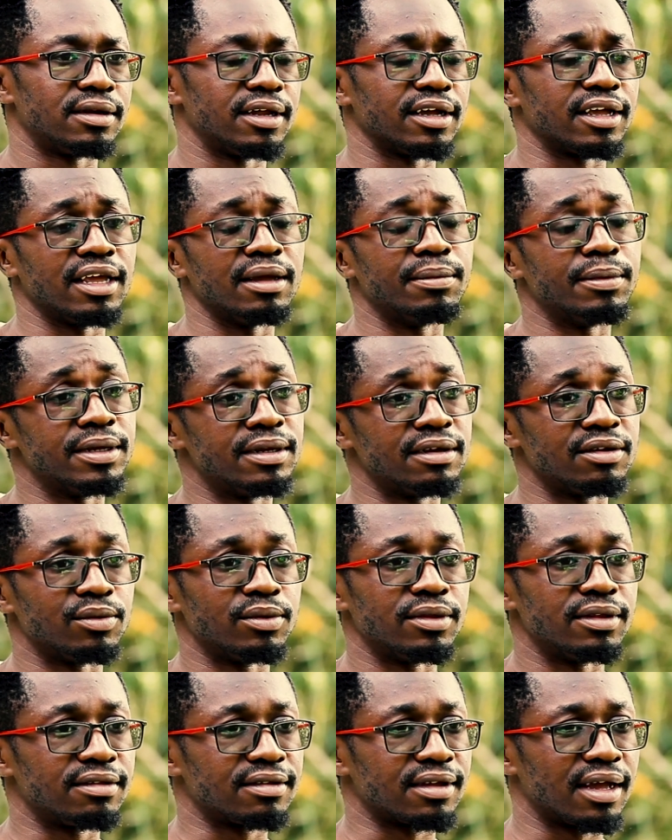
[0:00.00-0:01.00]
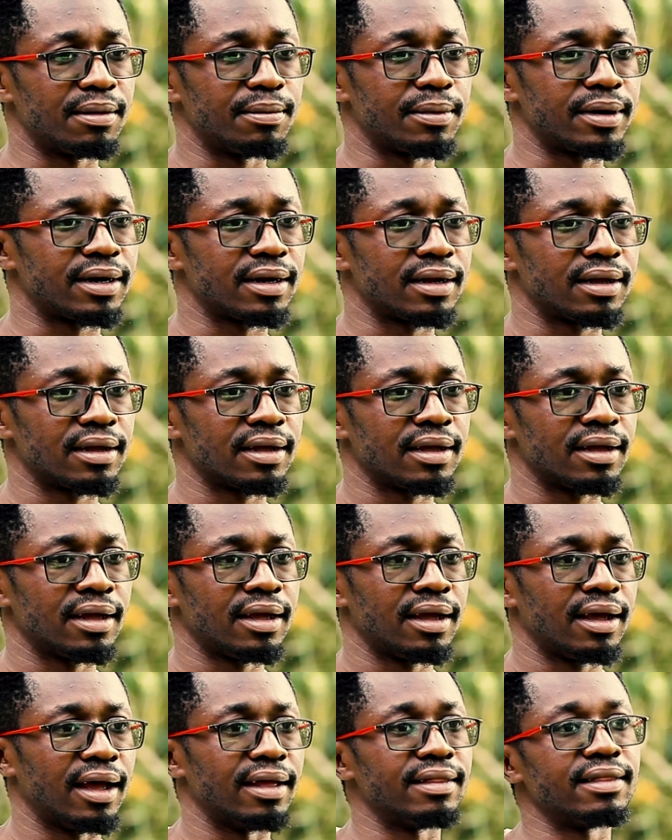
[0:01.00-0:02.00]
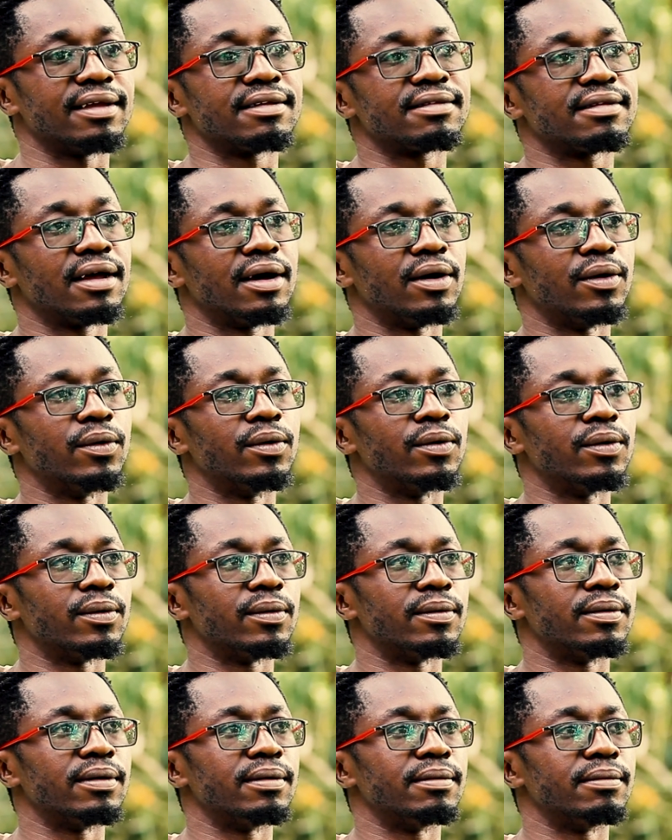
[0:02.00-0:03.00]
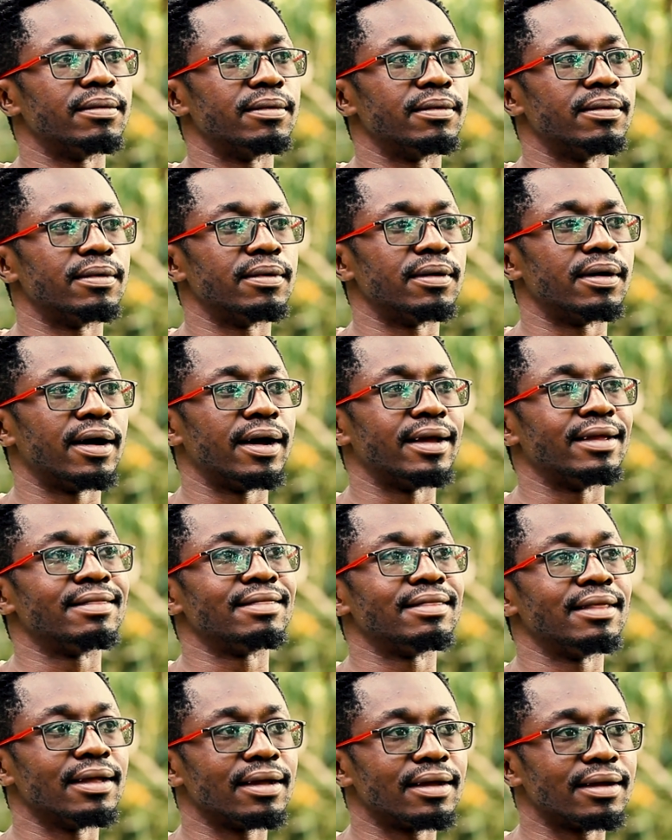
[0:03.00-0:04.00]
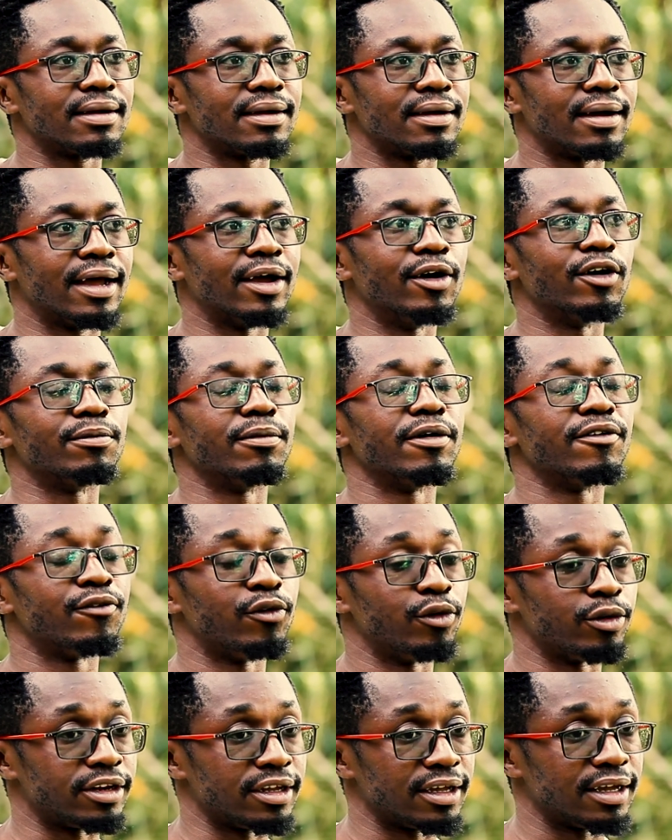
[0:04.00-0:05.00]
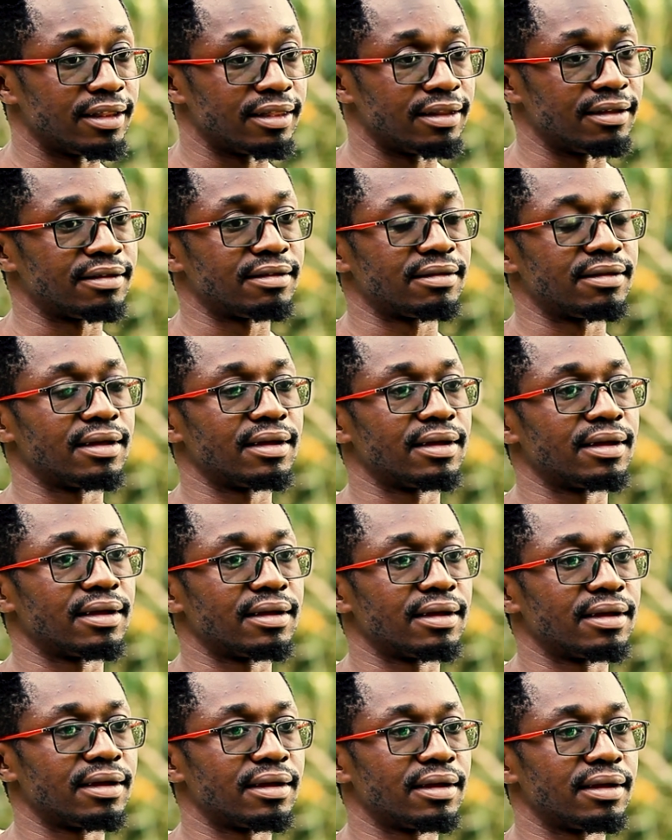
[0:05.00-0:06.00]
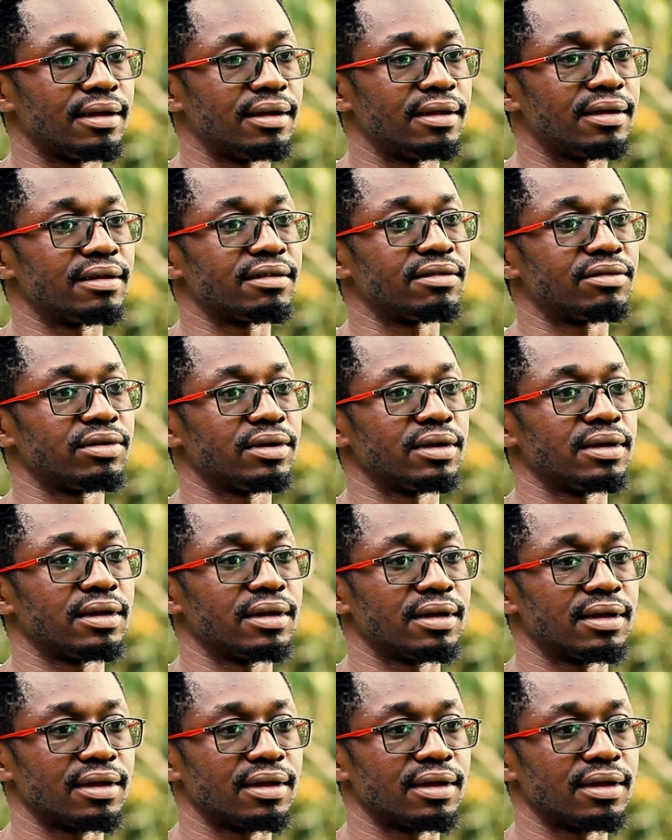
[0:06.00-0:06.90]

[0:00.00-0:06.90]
take images with this camera. And that's how I think I got my footing in this industry.